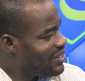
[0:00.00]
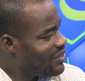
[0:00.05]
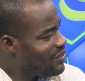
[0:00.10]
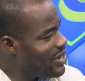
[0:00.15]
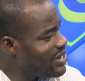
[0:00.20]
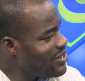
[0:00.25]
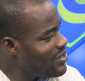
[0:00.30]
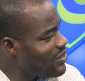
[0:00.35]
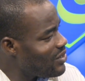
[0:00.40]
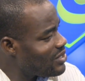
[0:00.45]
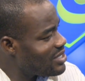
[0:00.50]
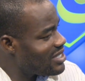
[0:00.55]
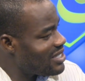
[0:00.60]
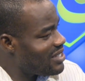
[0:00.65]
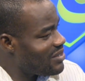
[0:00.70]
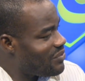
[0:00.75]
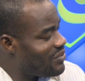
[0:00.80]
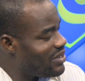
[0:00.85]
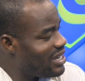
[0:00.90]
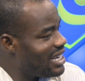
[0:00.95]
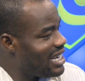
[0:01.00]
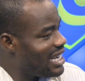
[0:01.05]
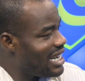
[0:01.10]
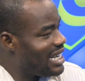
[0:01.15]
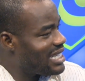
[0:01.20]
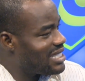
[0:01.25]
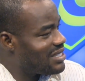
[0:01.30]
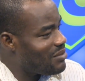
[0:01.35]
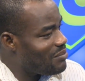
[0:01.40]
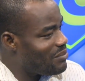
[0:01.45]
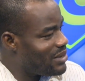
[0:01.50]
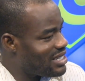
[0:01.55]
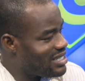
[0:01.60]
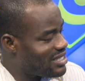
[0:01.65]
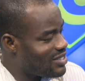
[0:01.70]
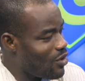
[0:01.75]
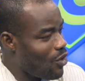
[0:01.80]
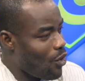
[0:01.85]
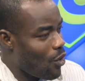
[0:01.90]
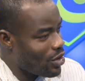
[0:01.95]
Were you not feeling a little
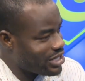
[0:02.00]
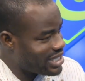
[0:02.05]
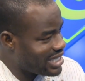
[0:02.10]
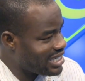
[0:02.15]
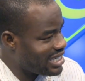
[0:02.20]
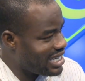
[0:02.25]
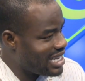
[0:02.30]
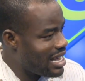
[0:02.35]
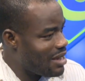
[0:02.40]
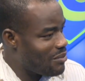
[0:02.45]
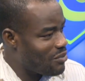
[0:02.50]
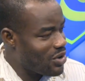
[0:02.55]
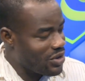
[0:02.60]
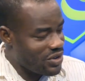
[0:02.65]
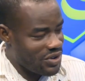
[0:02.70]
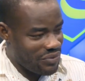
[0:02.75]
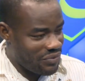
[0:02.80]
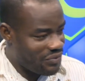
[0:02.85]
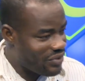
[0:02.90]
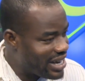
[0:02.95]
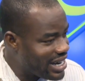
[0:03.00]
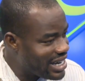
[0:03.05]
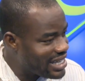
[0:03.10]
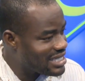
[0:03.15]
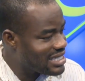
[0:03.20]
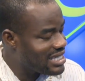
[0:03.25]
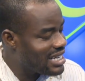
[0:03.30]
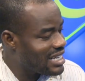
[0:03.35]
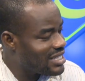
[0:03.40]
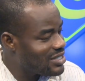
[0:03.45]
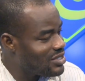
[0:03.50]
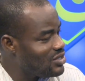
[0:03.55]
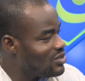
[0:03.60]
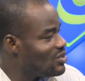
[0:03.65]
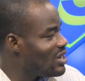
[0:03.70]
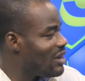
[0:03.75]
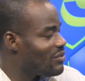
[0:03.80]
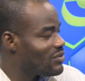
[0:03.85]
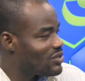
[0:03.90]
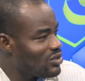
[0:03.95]
bit odd among your friends that
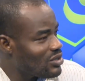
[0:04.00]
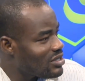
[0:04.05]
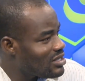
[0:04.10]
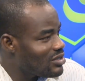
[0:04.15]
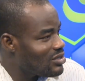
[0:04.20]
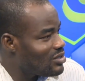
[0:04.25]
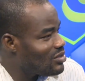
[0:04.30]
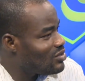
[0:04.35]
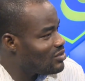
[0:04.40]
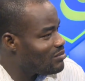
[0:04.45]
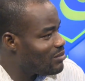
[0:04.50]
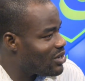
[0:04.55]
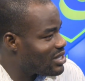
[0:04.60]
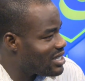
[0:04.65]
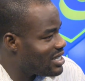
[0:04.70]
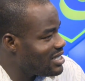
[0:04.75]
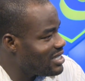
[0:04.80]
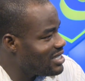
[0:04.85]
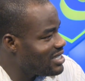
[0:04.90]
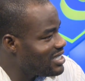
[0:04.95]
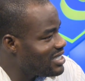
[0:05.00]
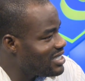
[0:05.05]
you have chosen to do boxing?